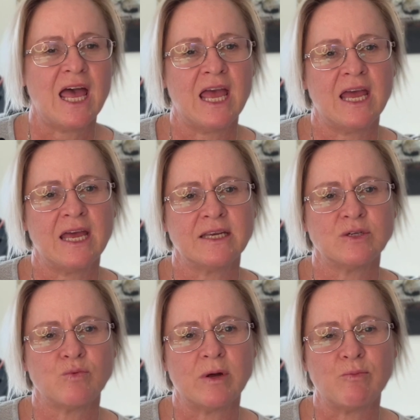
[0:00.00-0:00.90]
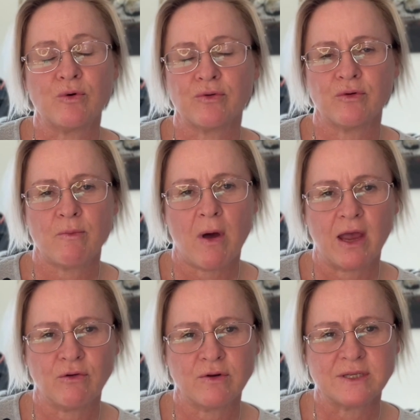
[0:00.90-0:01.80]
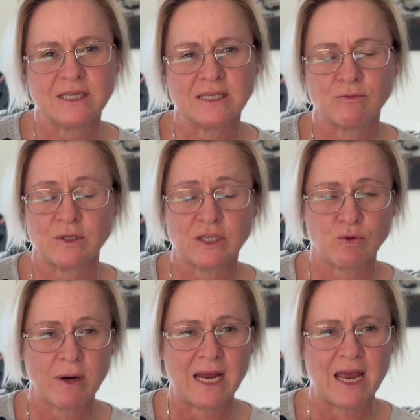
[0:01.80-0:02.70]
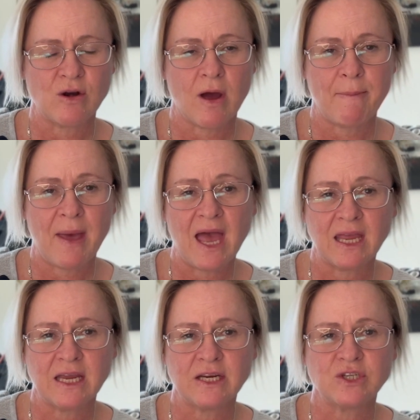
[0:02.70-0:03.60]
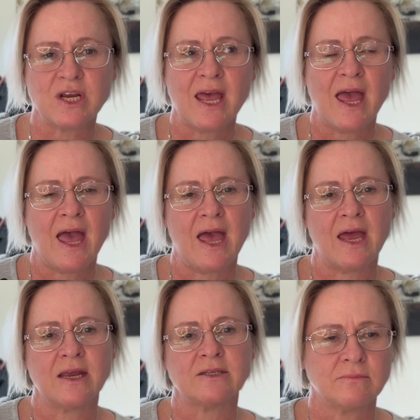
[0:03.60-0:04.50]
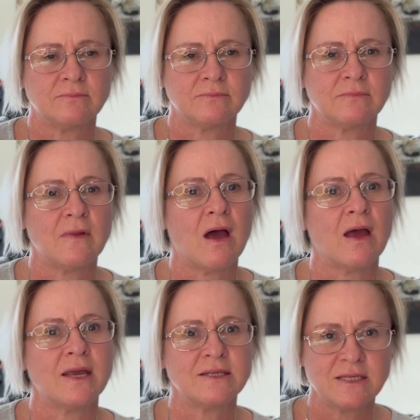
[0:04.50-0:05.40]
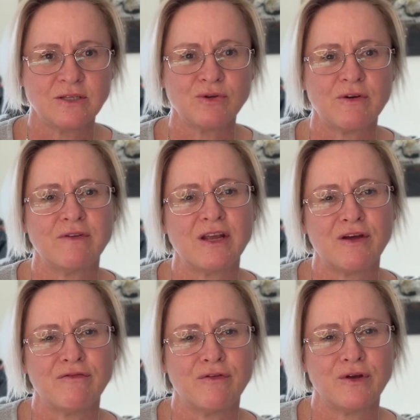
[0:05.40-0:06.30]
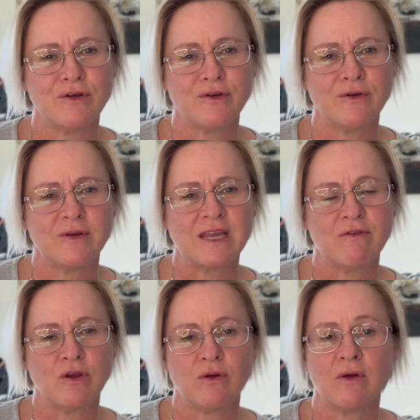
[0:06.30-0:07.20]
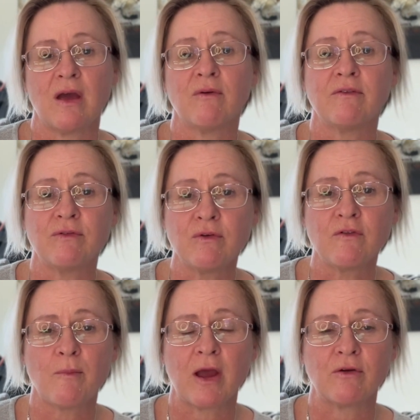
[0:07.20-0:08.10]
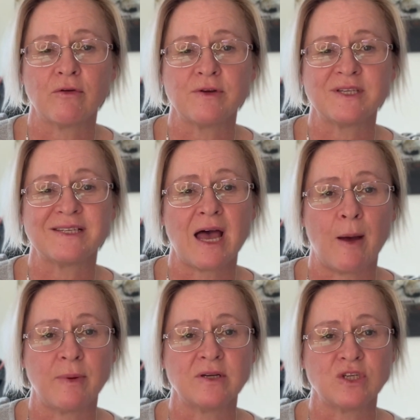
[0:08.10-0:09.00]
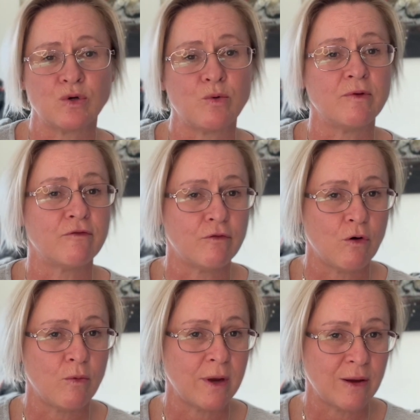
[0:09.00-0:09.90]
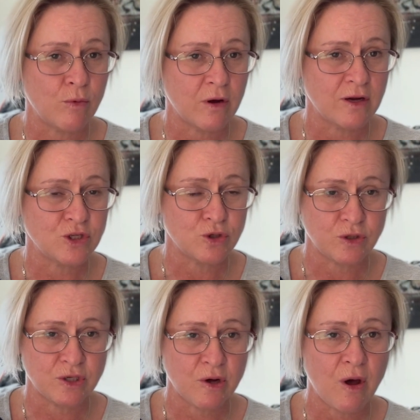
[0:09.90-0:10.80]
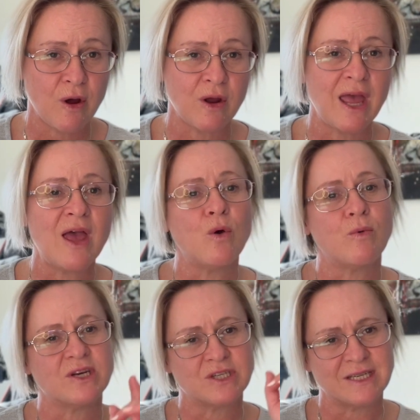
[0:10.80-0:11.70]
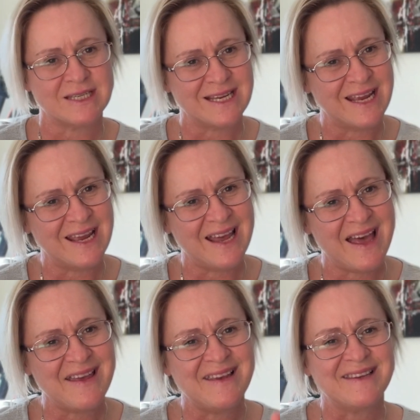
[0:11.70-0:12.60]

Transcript: and we booked through my cruises. It was a 28 night package and I did do a video for you giving you a review of my cruises up until before we were due to go, which is here.